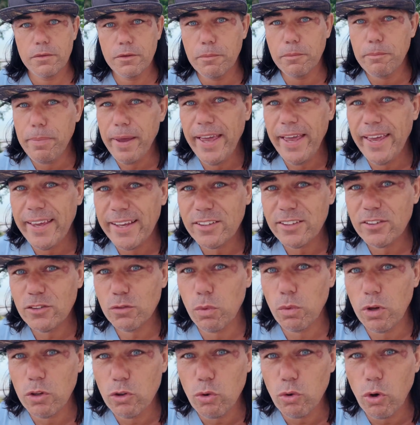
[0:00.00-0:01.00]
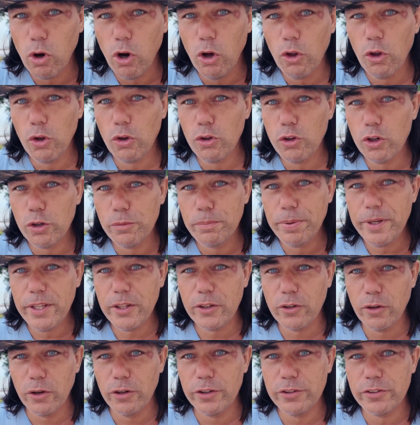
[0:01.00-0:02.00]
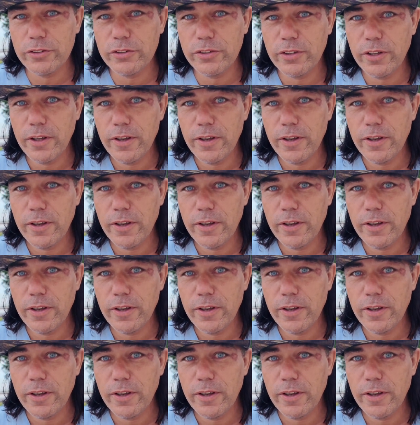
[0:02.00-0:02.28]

The banks want to hodl your Bitcoins.